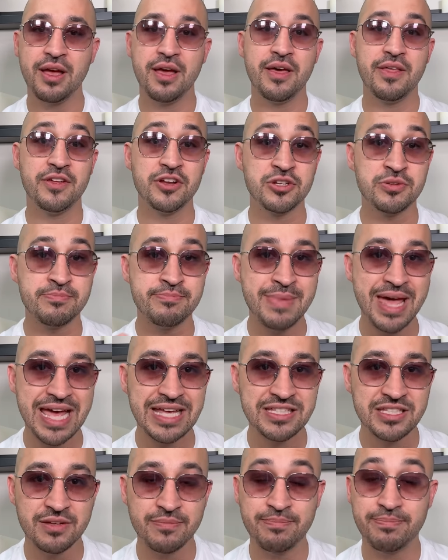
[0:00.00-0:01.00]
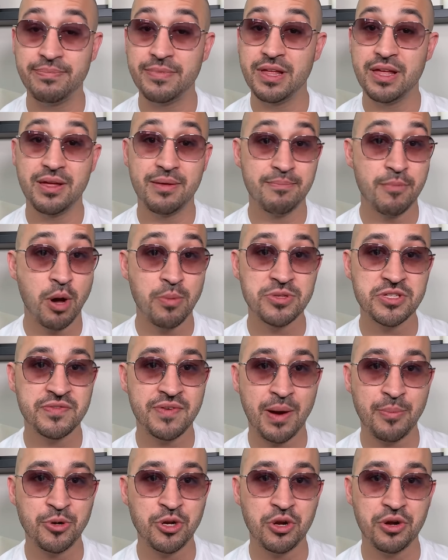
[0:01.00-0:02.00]
there's massive moments of
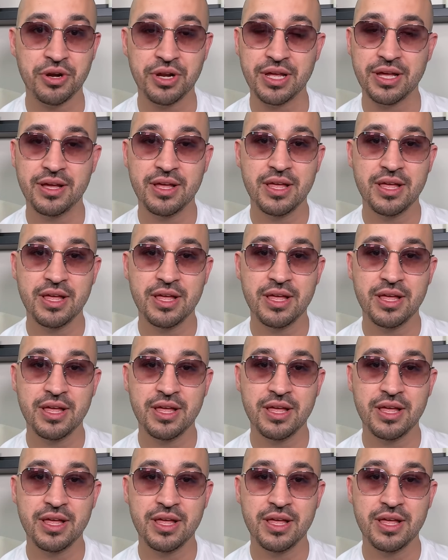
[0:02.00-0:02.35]
opportunity.